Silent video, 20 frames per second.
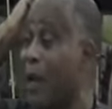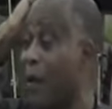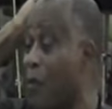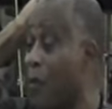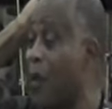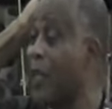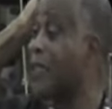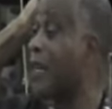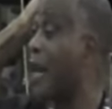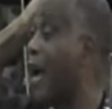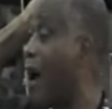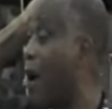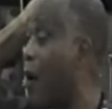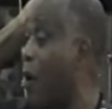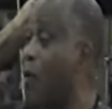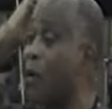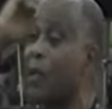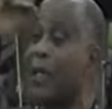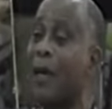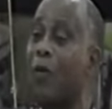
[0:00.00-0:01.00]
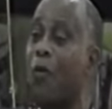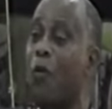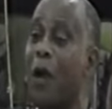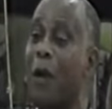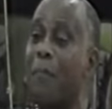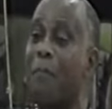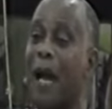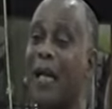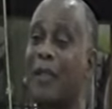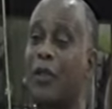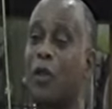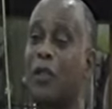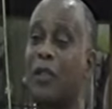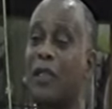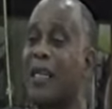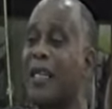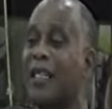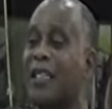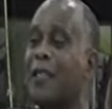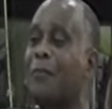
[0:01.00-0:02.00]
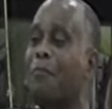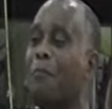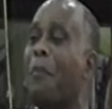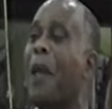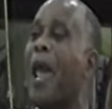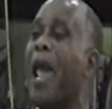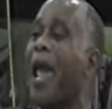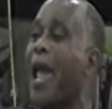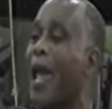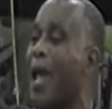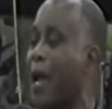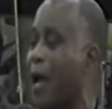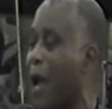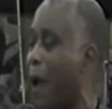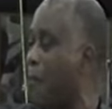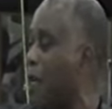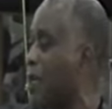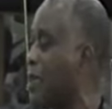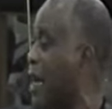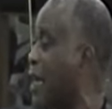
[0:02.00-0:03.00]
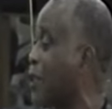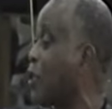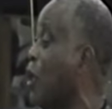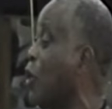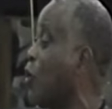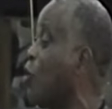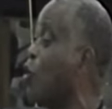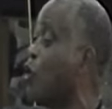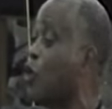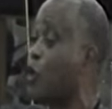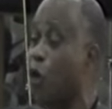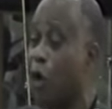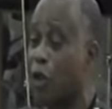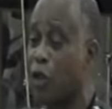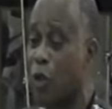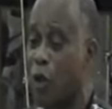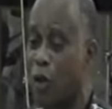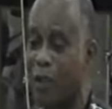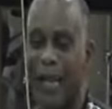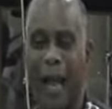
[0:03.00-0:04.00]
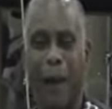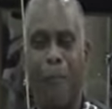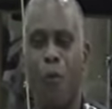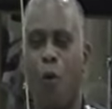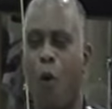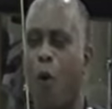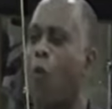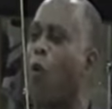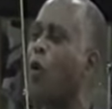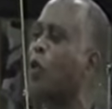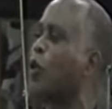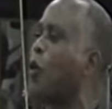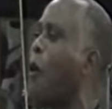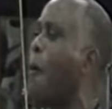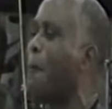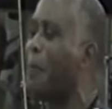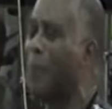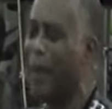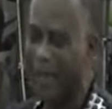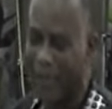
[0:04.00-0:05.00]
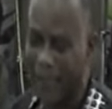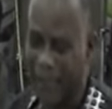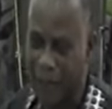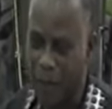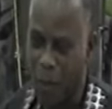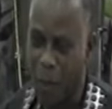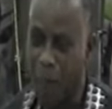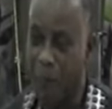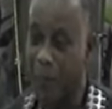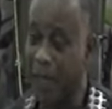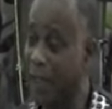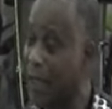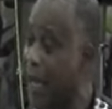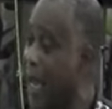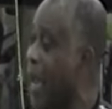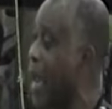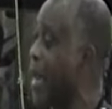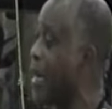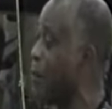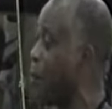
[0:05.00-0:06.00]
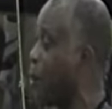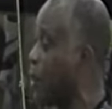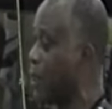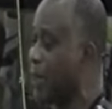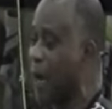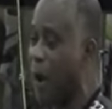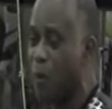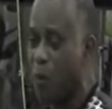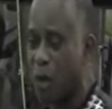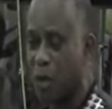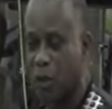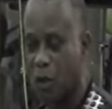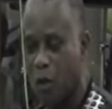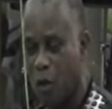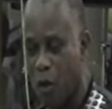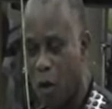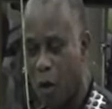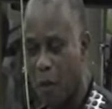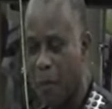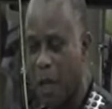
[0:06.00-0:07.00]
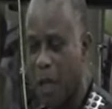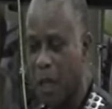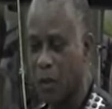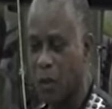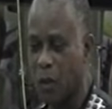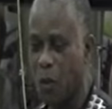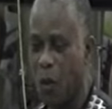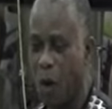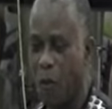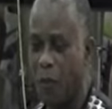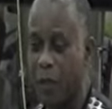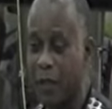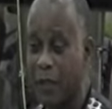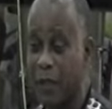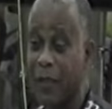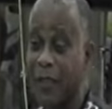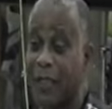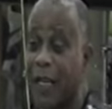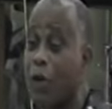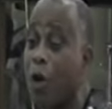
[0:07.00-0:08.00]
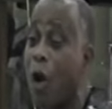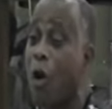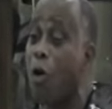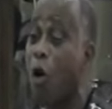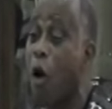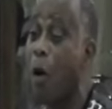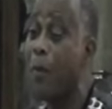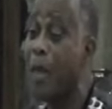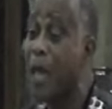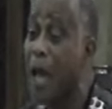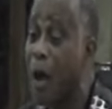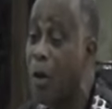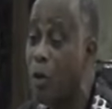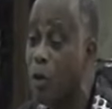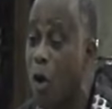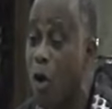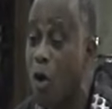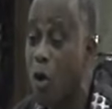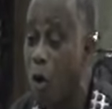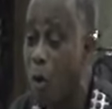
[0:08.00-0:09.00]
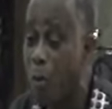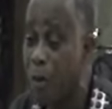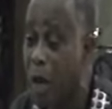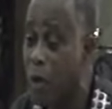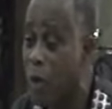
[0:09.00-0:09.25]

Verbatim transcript: we now went back to this pay, I mean, that you trust God. That one was complaining, complaining. Anybody that wants to come to work with, say, say, don't come here, don't come here,